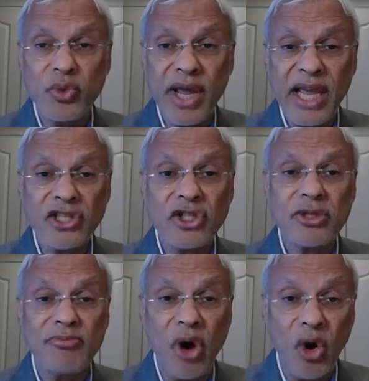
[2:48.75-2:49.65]
to a
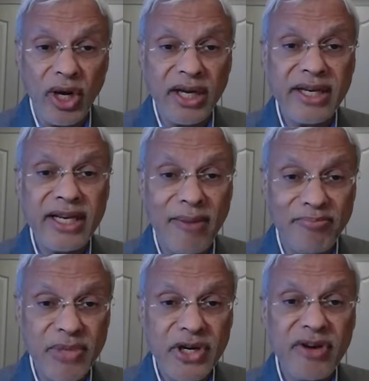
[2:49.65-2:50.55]
smaller
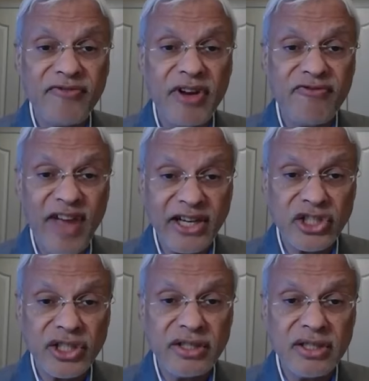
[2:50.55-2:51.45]
number of
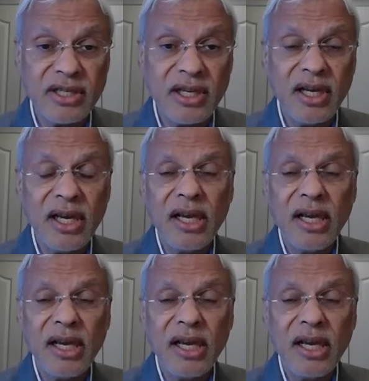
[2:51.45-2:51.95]
infections,